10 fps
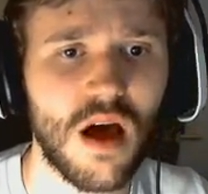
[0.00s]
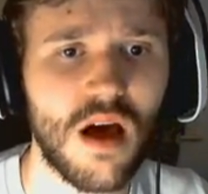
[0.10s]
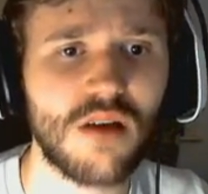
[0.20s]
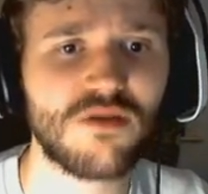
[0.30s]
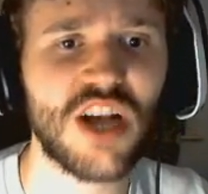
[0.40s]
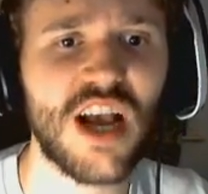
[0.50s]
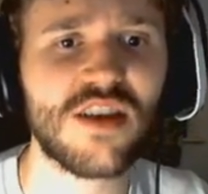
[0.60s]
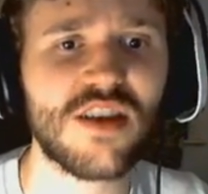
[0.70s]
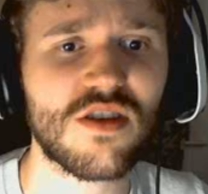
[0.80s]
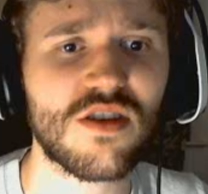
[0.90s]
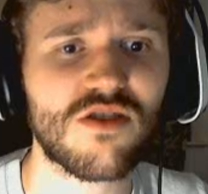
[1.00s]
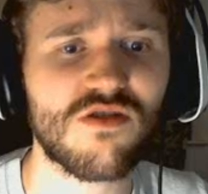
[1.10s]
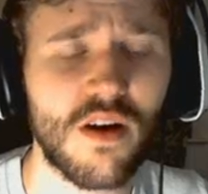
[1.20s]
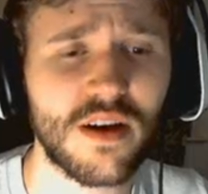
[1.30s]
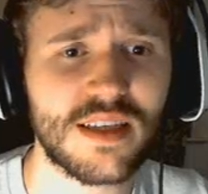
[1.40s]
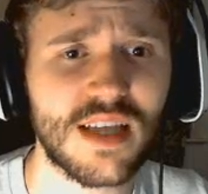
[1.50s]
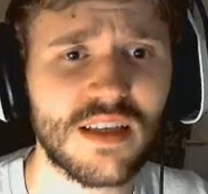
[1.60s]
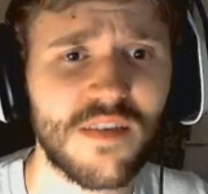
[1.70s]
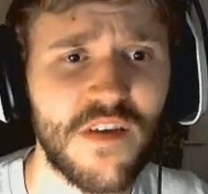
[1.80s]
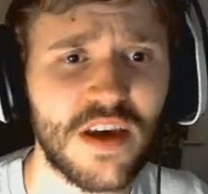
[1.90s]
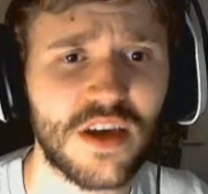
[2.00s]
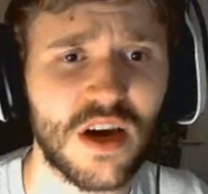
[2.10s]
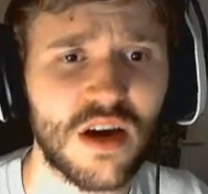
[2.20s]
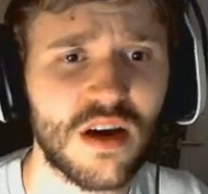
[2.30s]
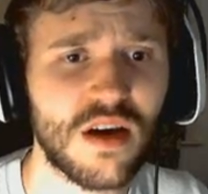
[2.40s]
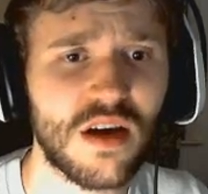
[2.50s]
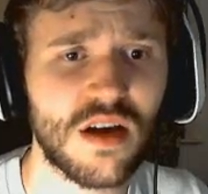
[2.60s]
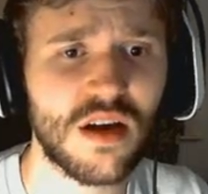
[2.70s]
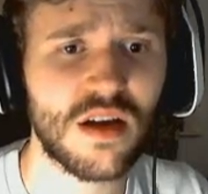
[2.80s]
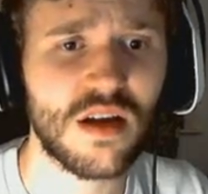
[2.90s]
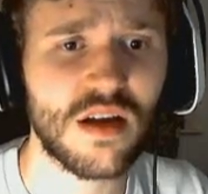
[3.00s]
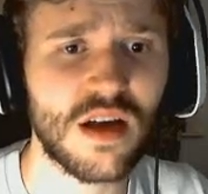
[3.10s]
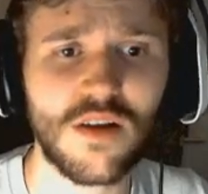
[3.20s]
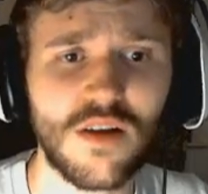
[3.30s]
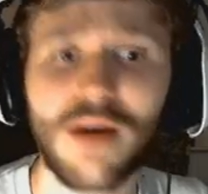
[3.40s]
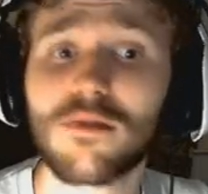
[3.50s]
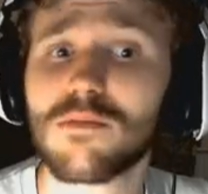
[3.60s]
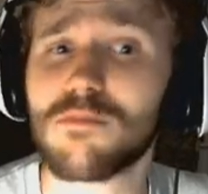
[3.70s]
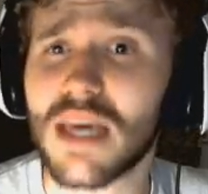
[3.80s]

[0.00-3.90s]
Uh, uh, Jesus Christ, there's a figure. I don't know if that was